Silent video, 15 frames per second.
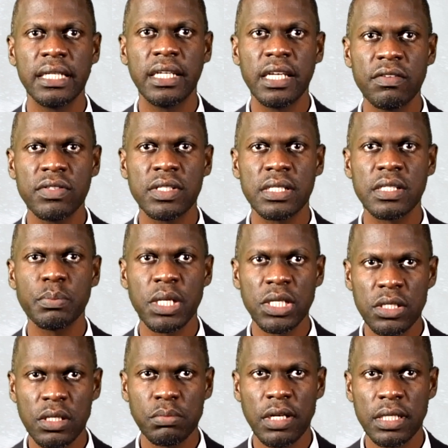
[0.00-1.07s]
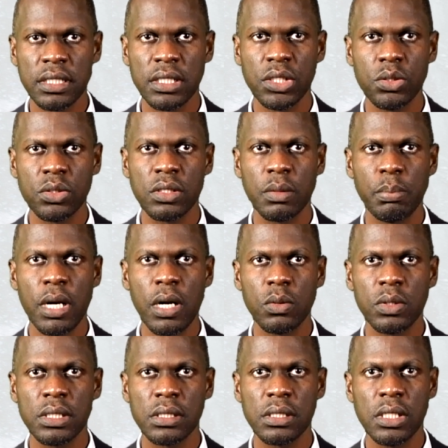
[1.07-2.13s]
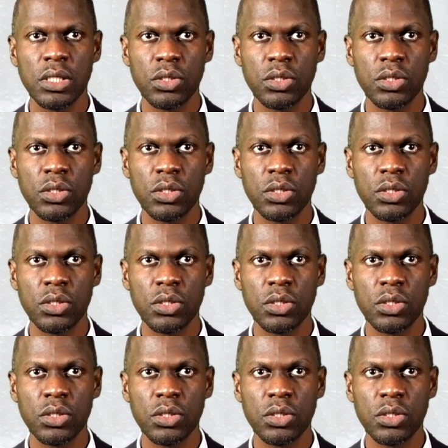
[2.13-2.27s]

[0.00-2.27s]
gives the special prosecutor powers